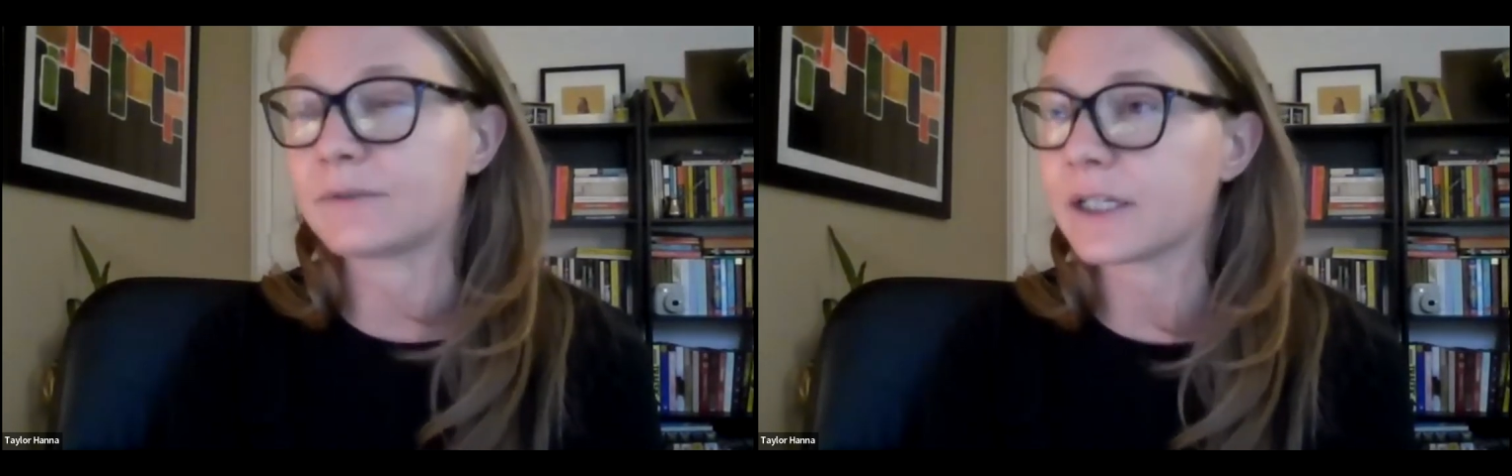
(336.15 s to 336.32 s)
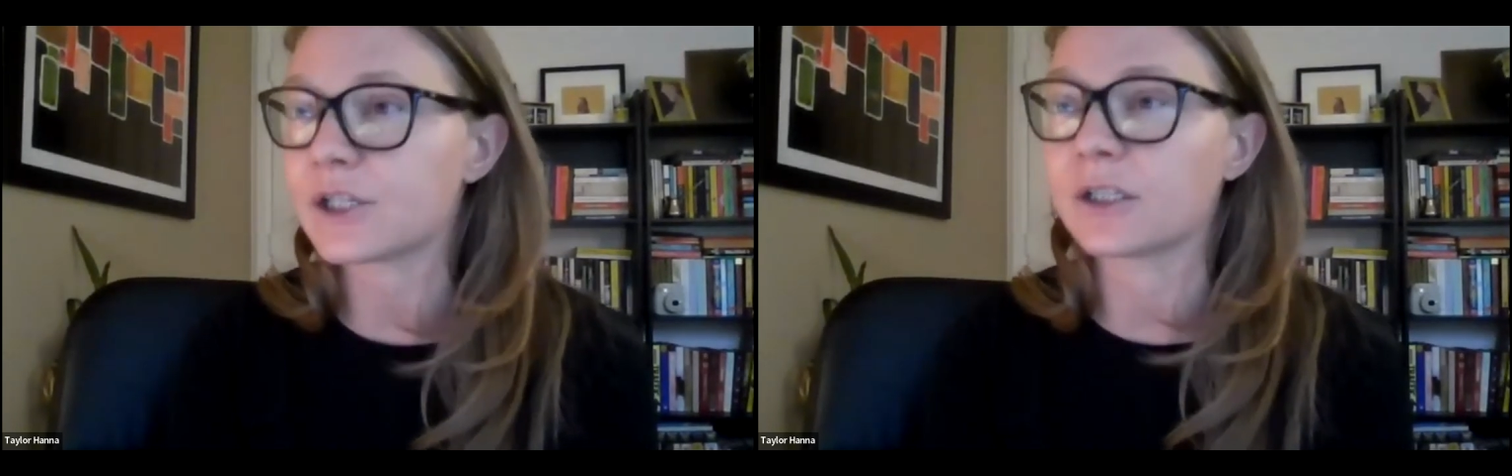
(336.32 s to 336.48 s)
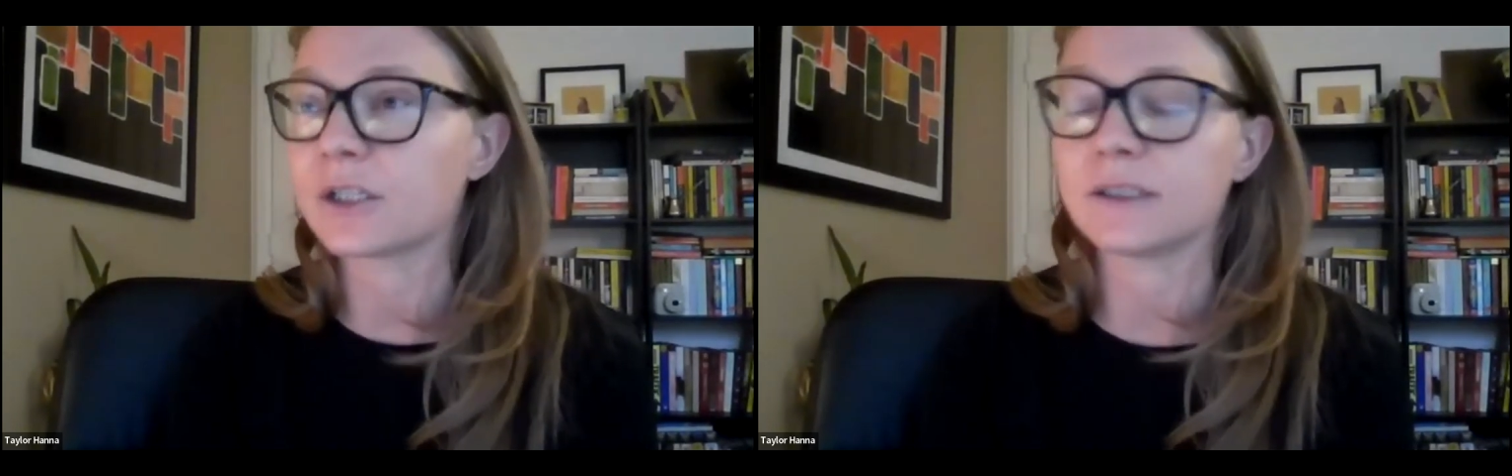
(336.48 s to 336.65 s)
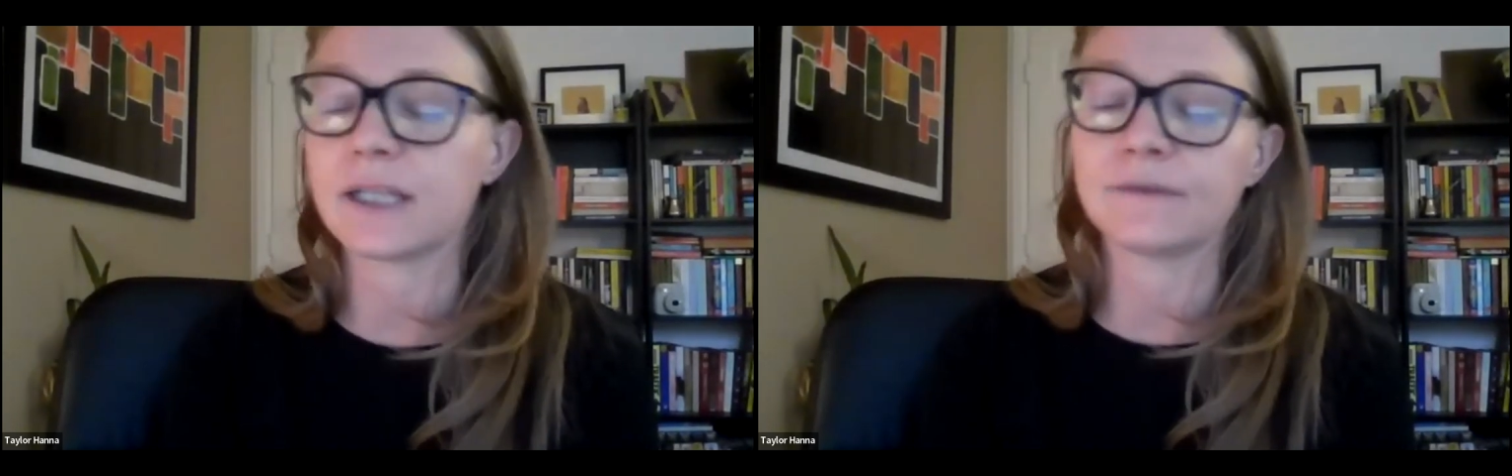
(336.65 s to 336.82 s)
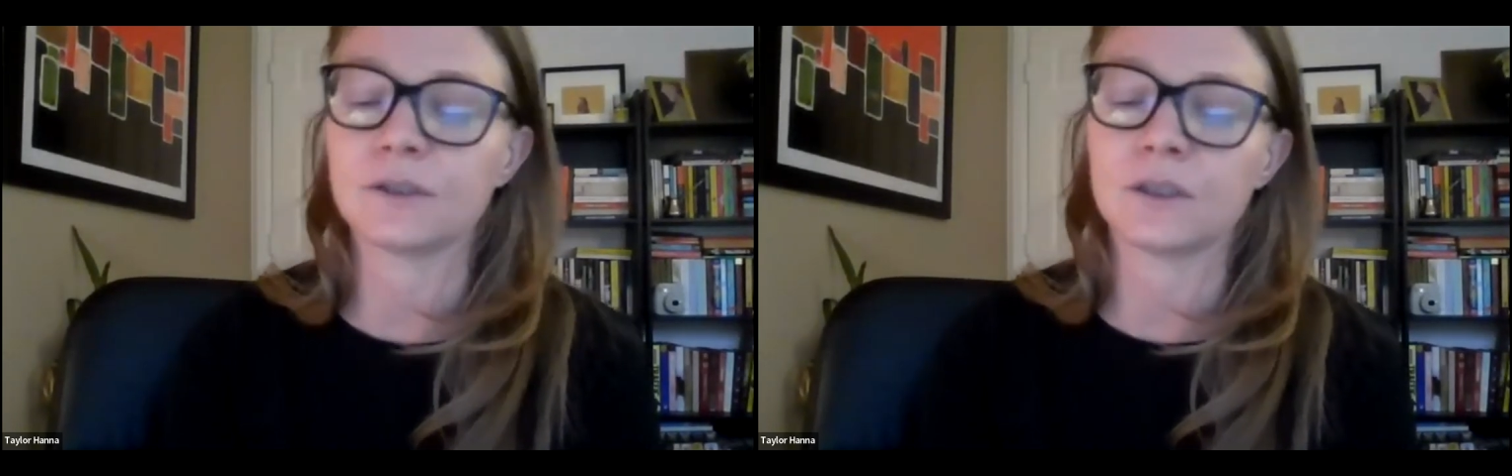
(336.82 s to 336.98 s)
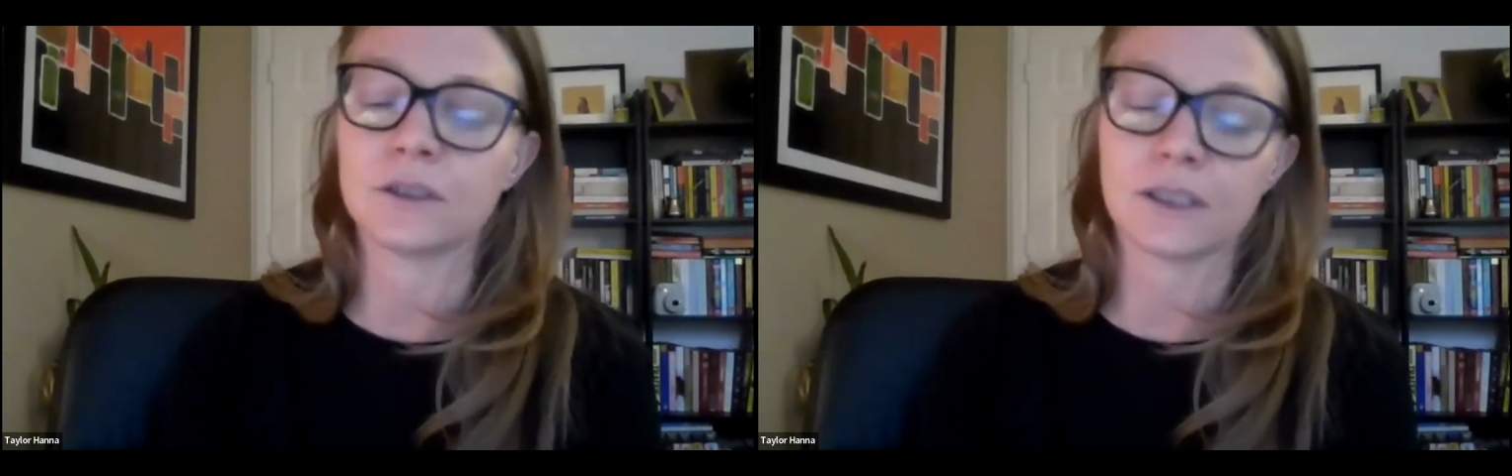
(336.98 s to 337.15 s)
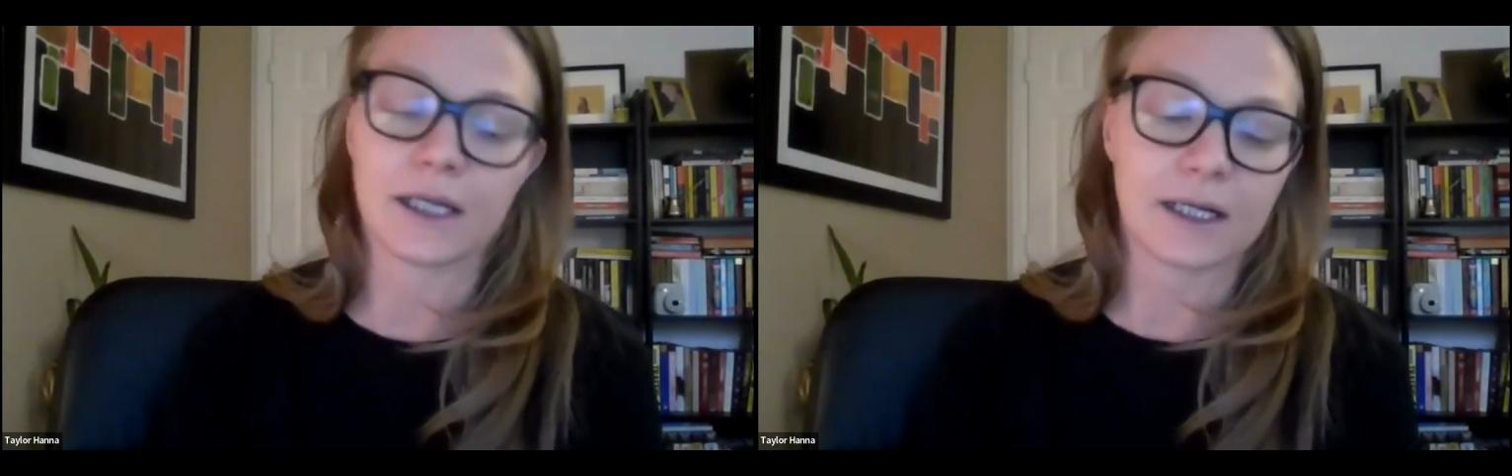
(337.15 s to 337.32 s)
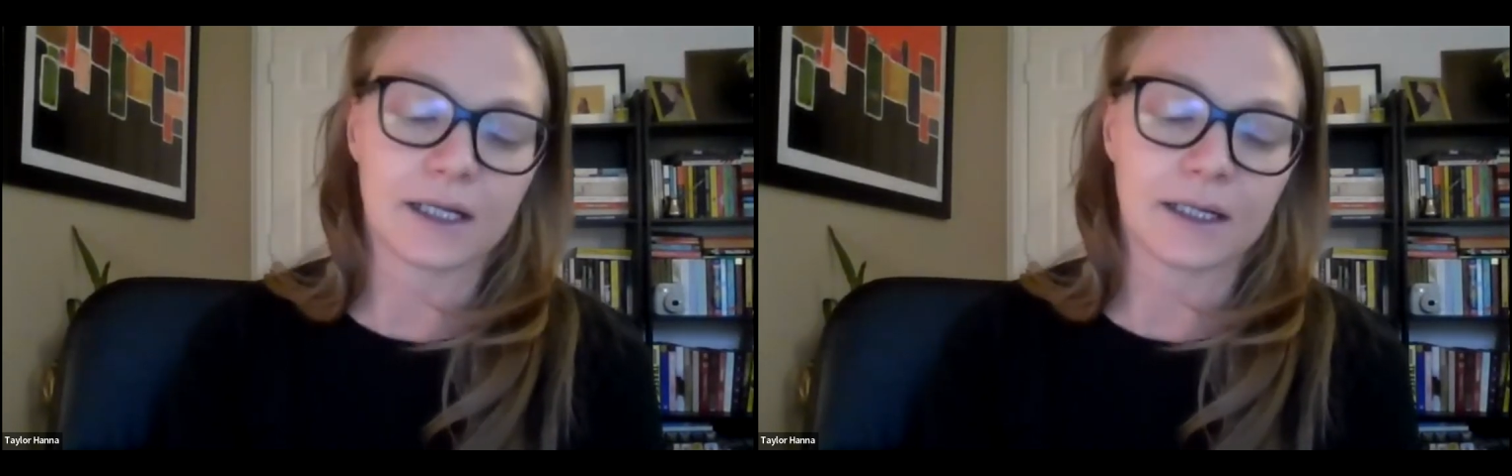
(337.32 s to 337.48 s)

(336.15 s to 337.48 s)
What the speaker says: regional level